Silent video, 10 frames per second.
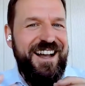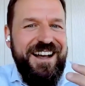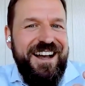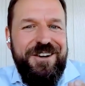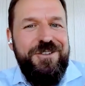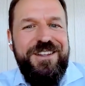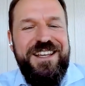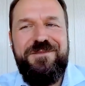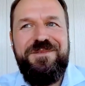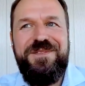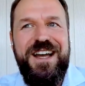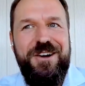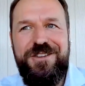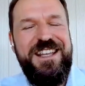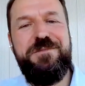How do
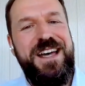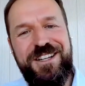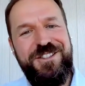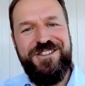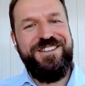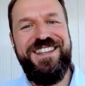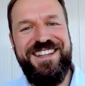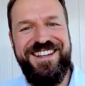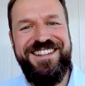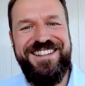they manage the thing?